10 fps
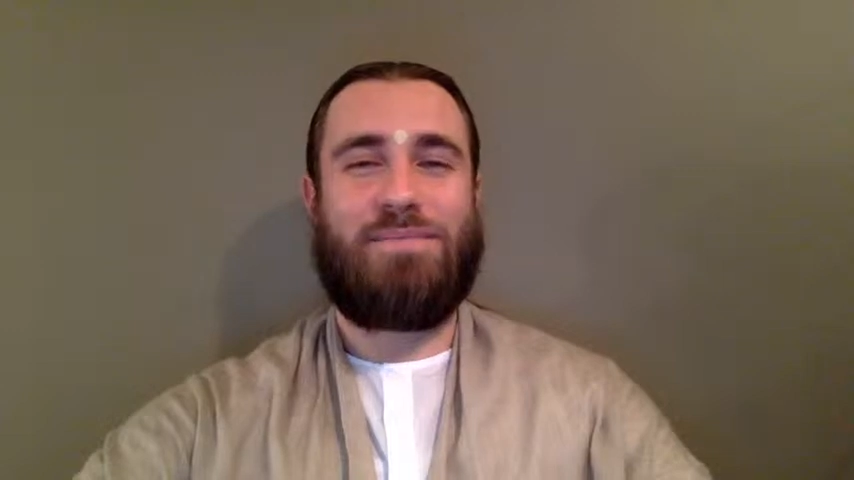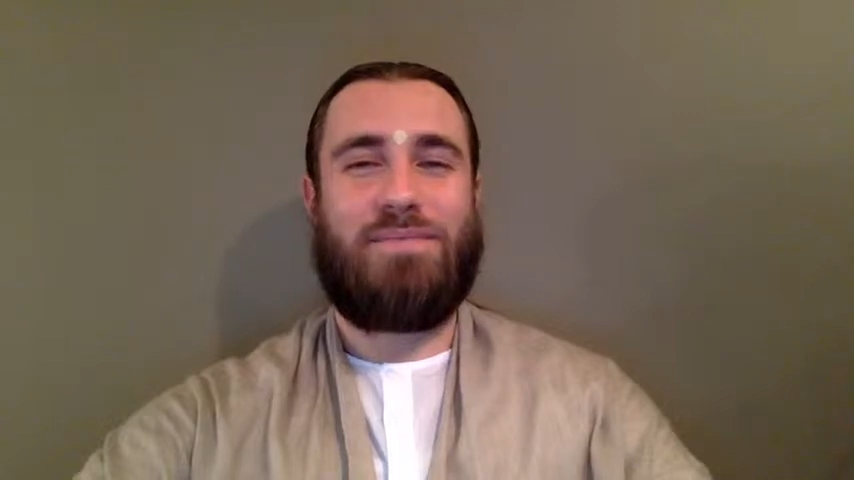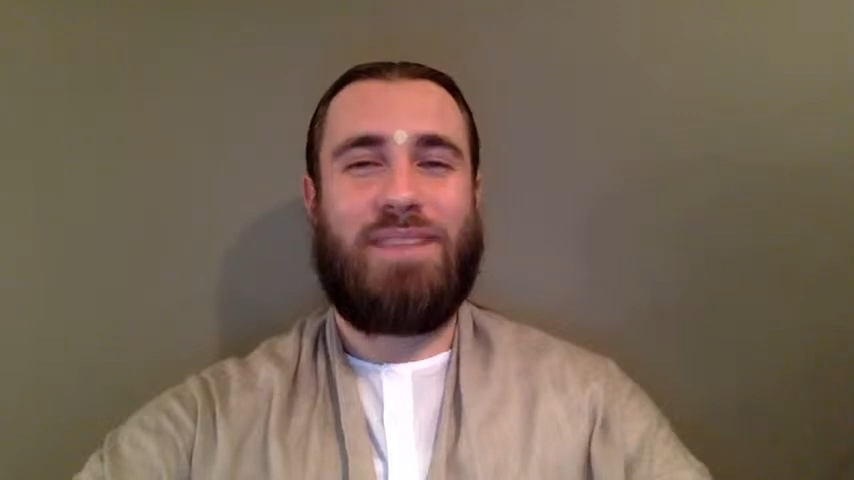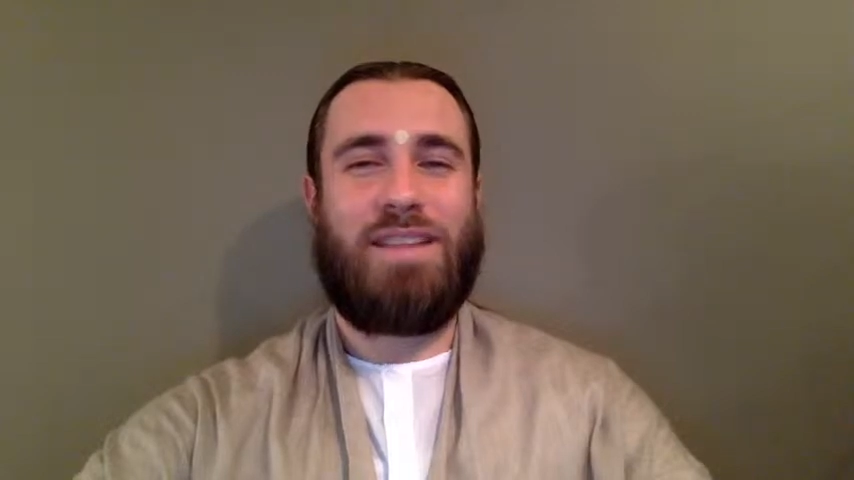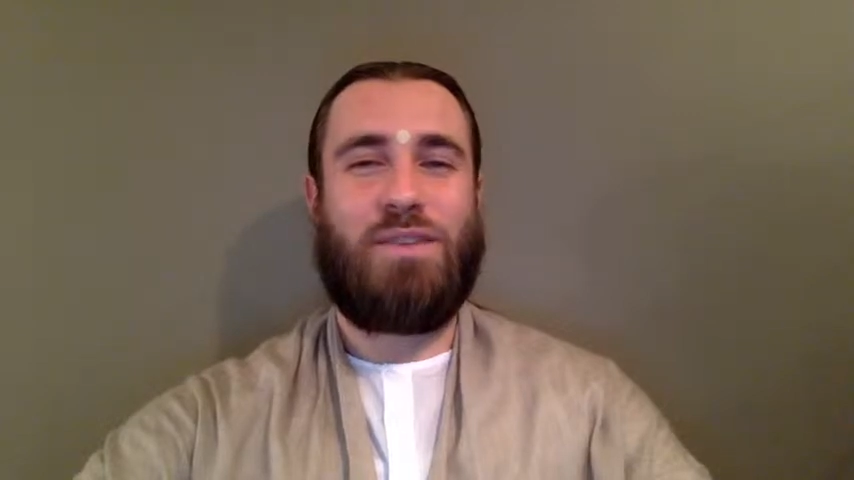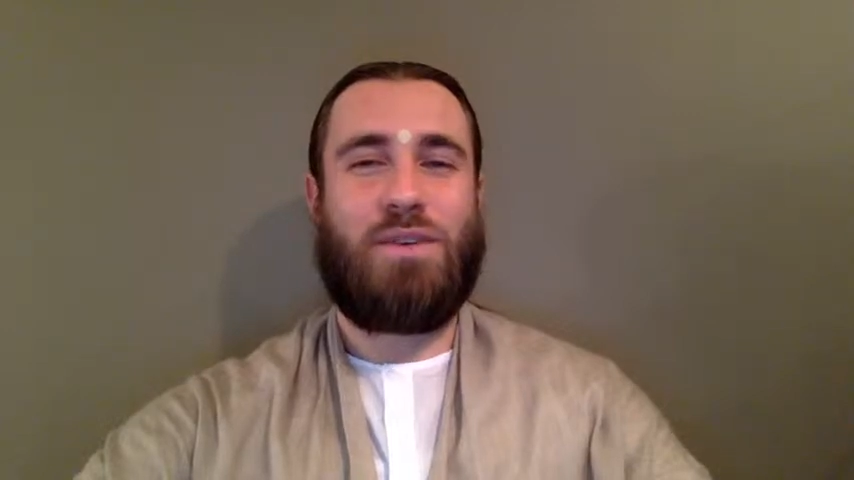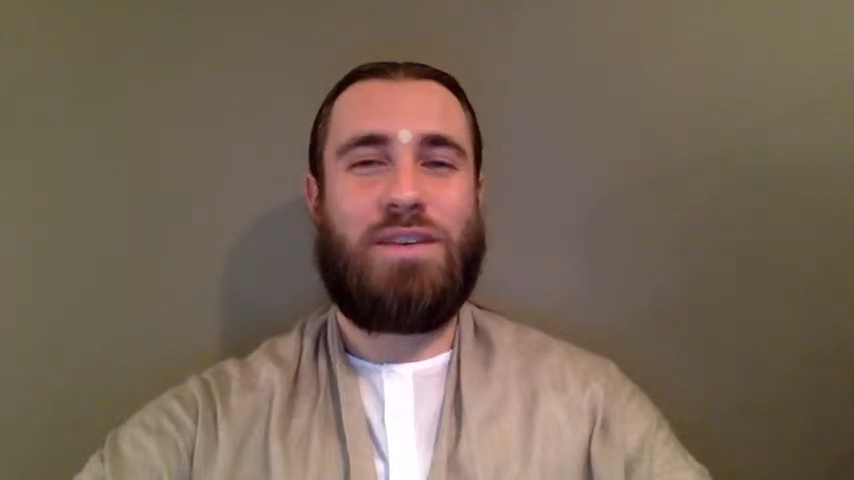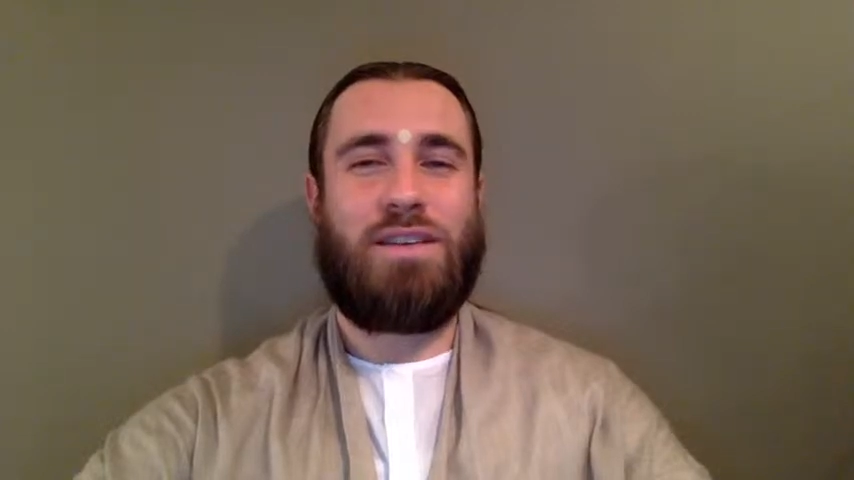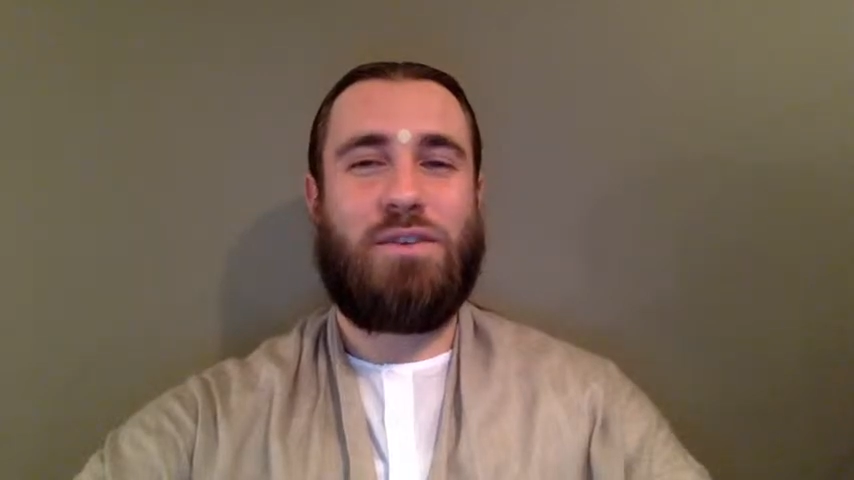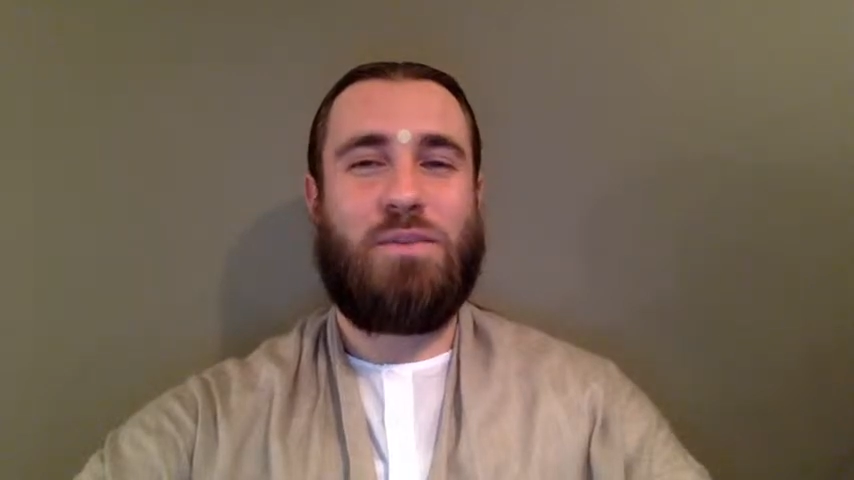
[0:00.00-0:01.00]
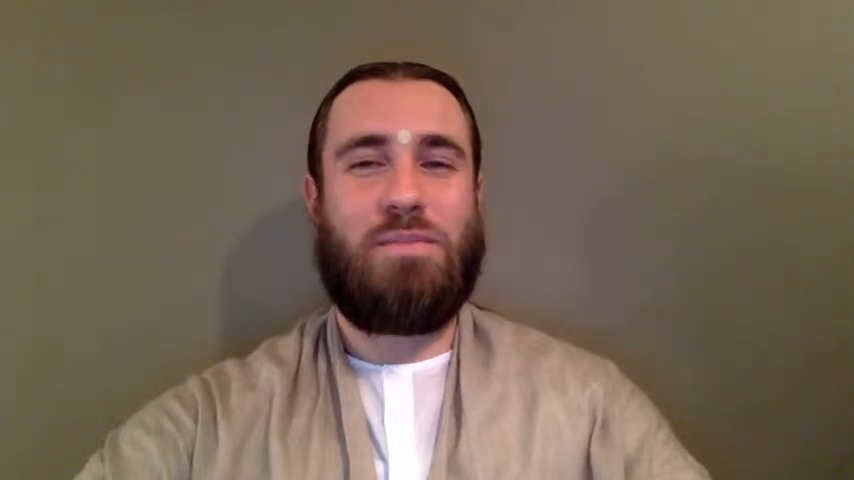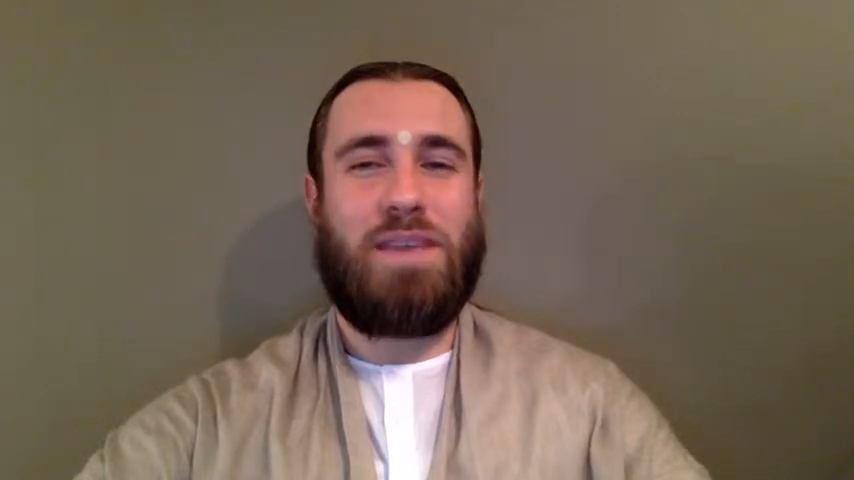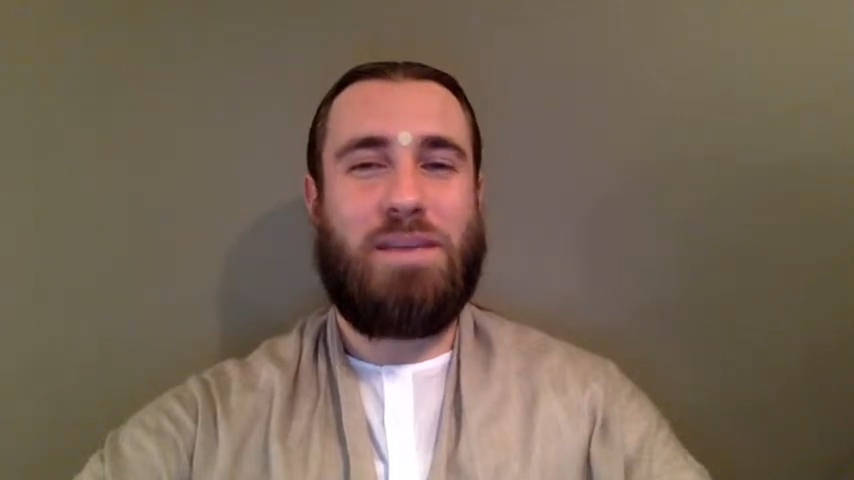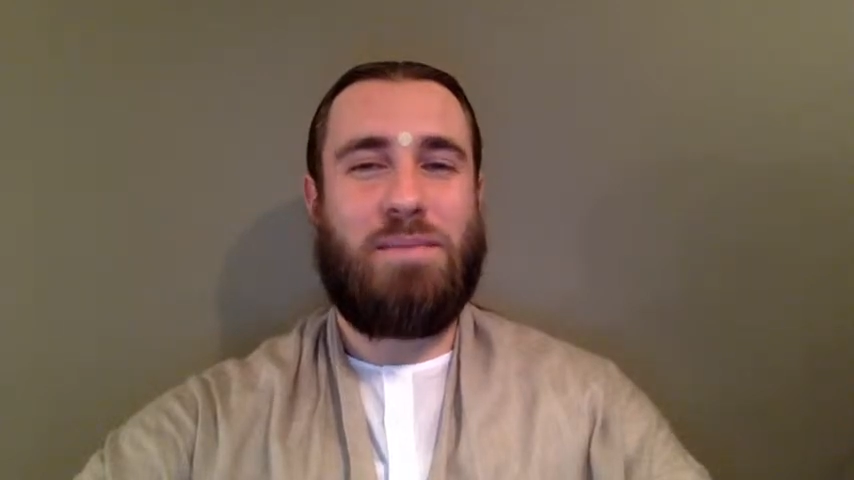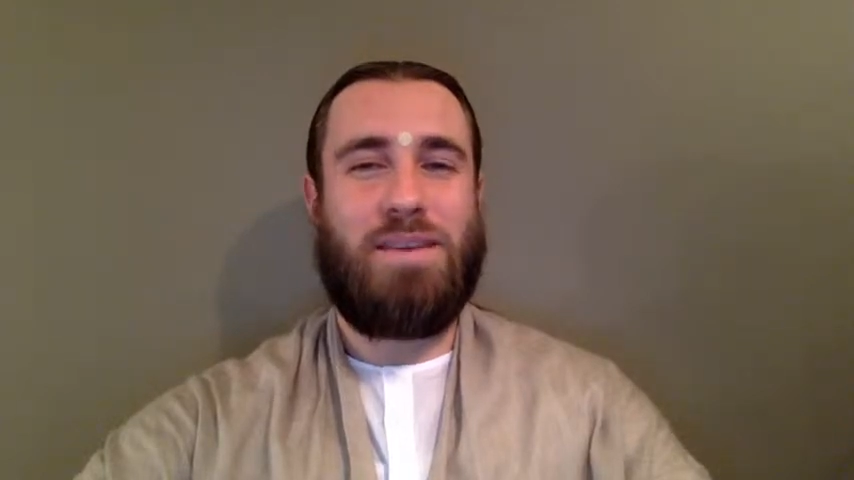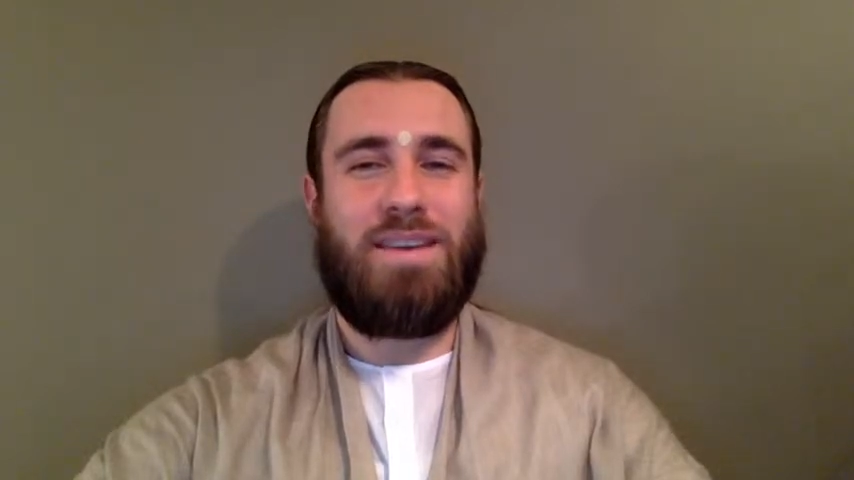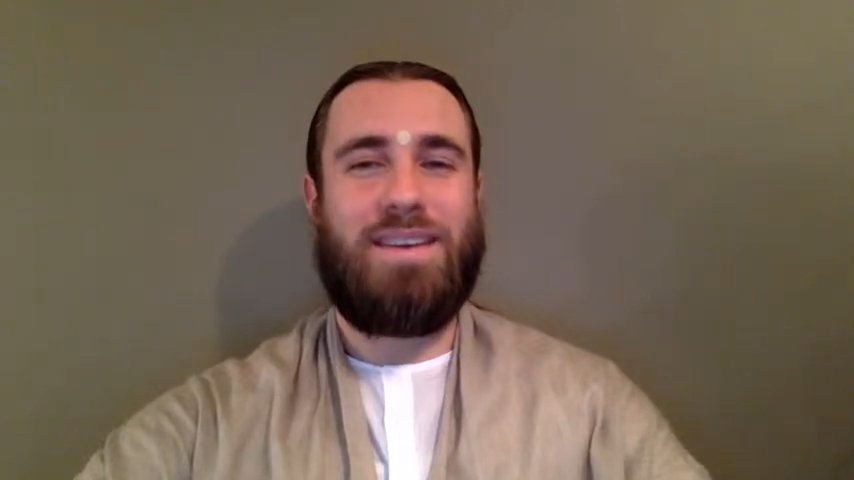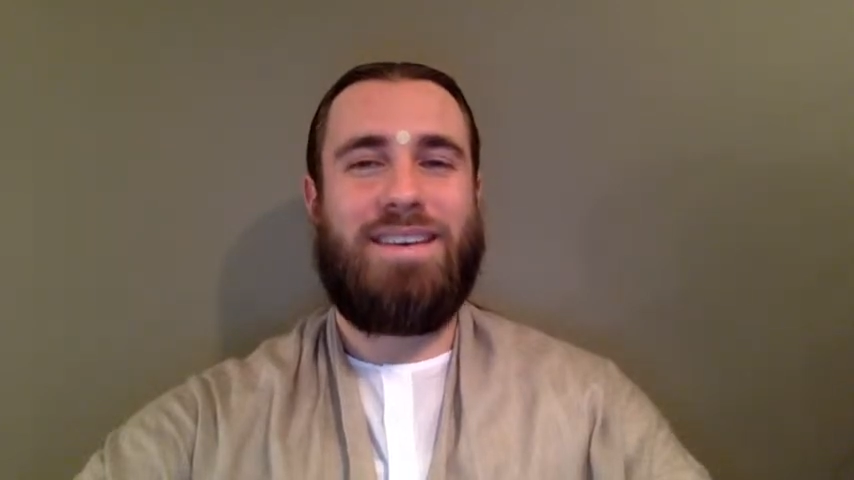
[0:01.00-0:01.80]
they thought that, you know, maybe